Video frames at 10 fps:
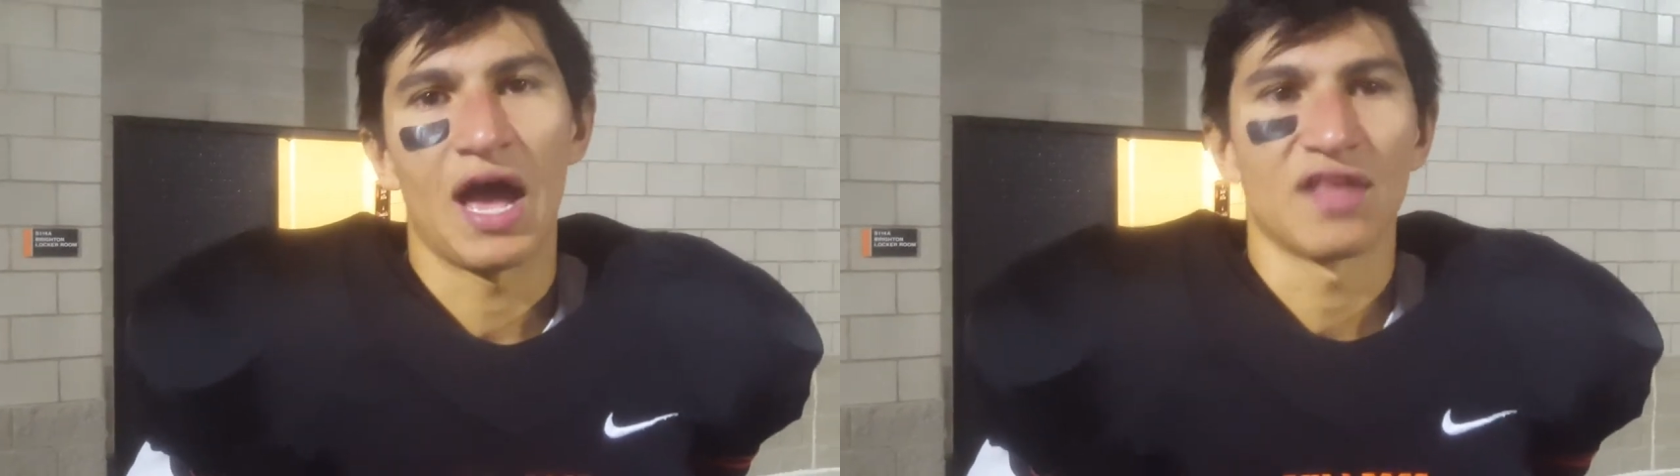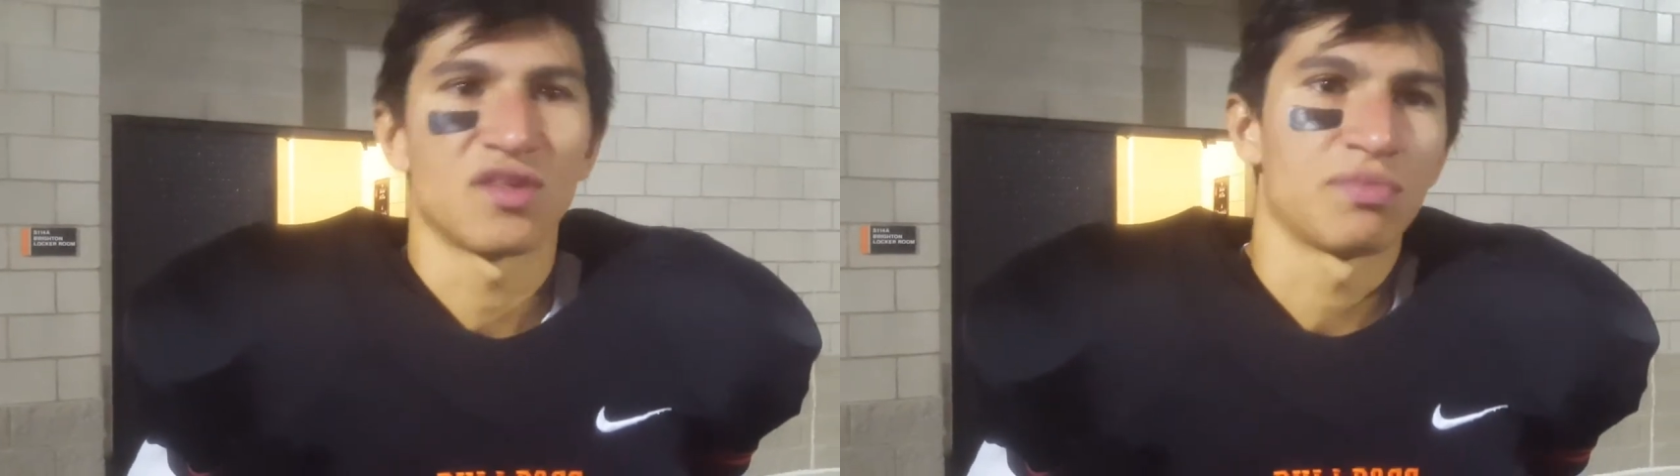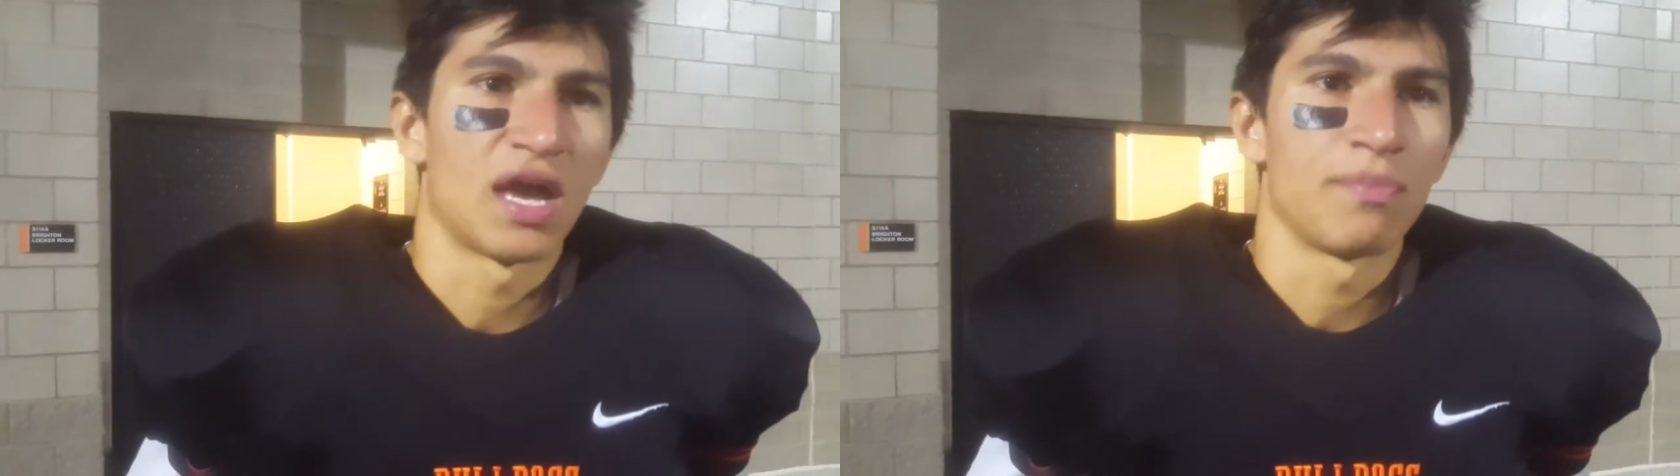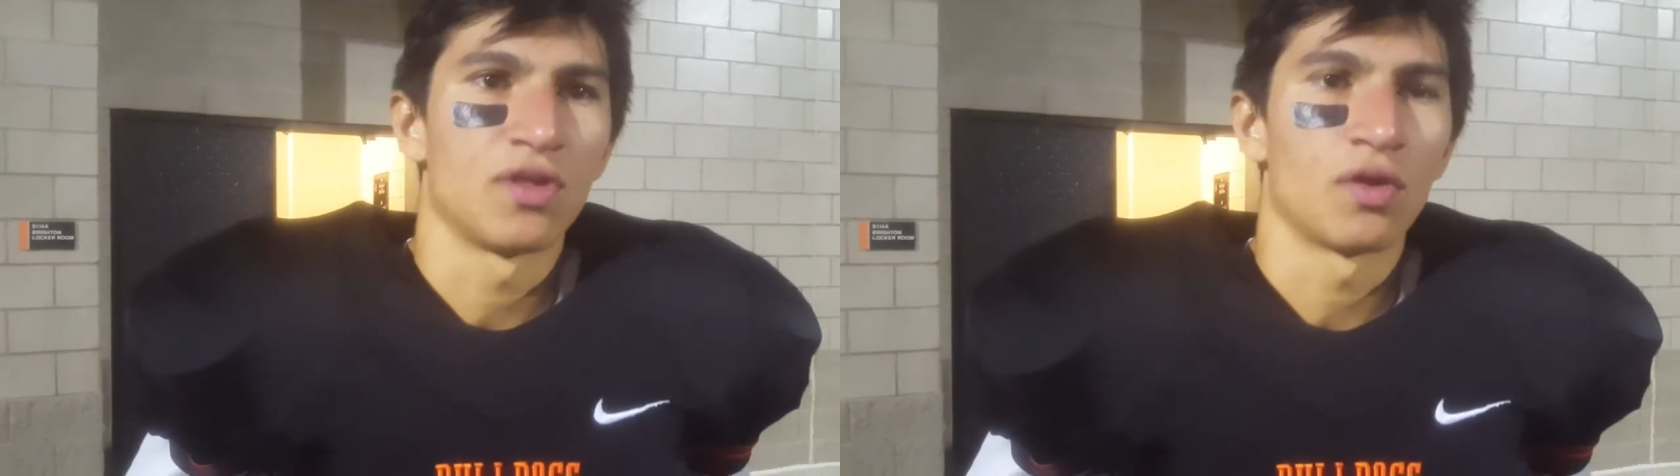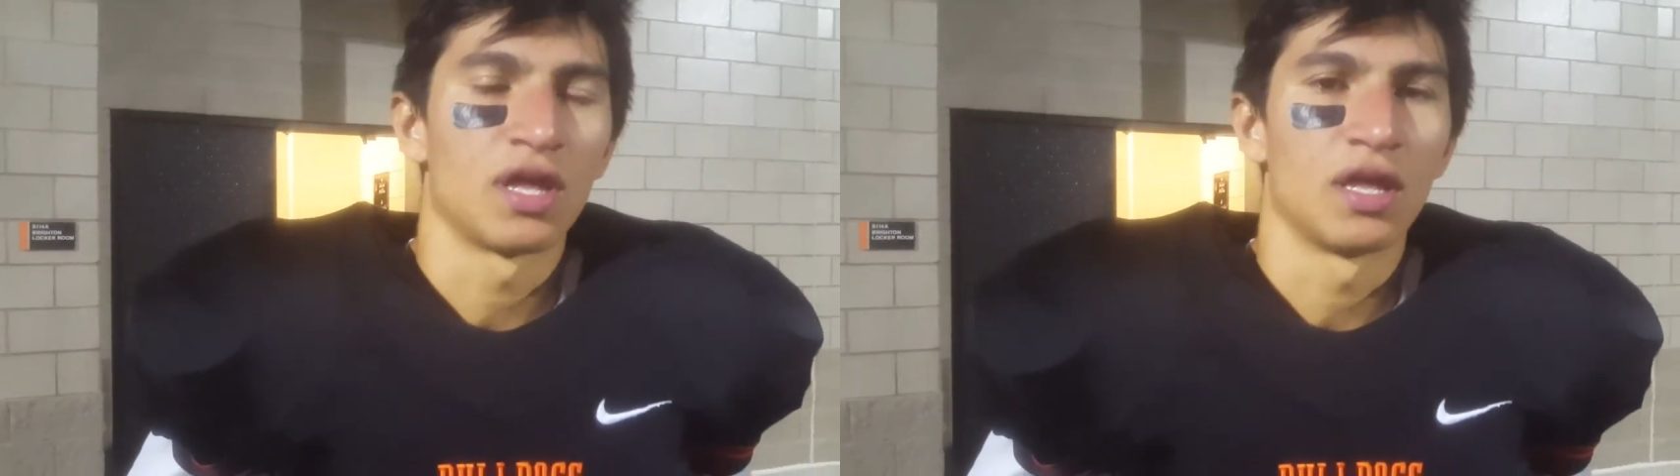a lot, sometimes
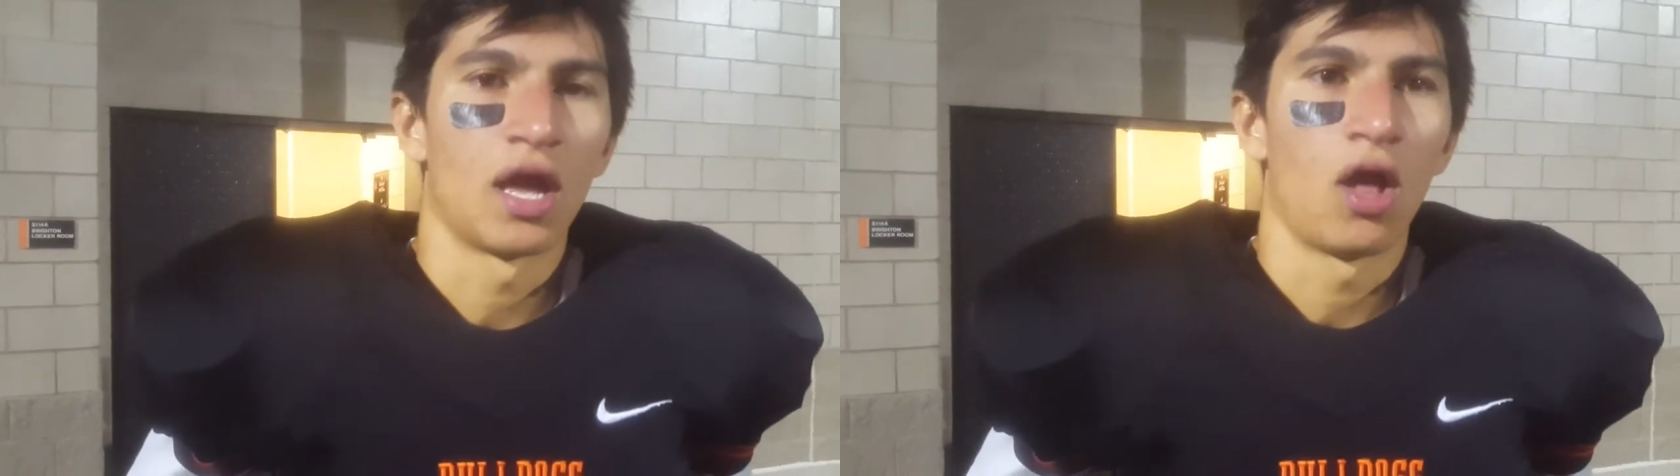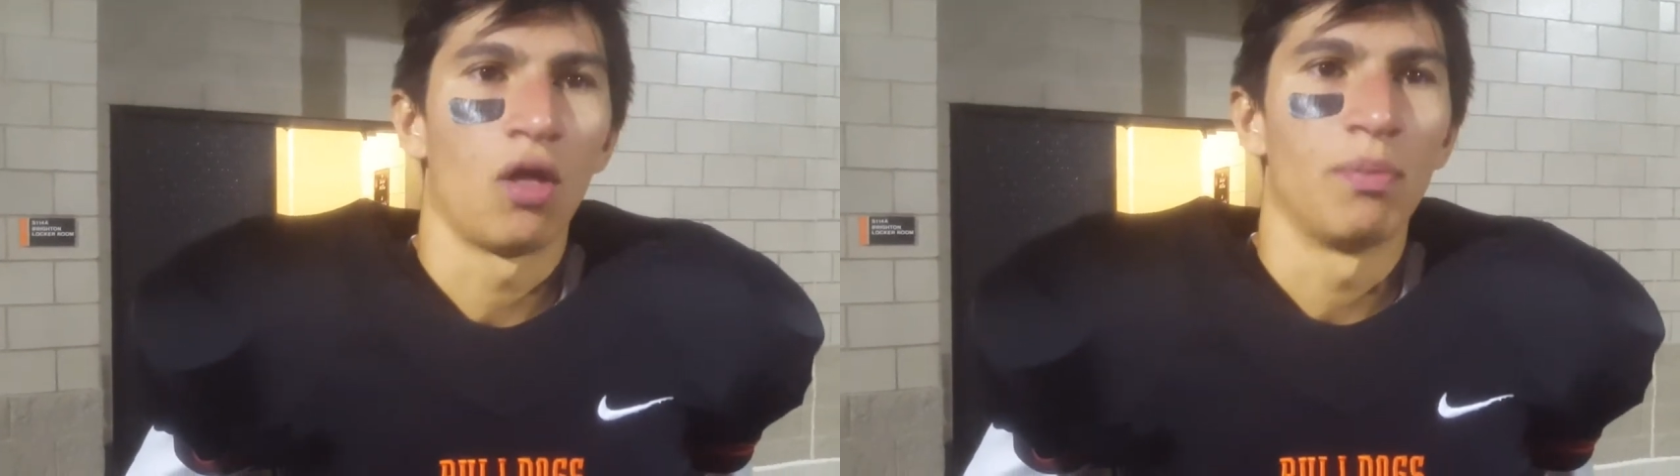you don't get it at all.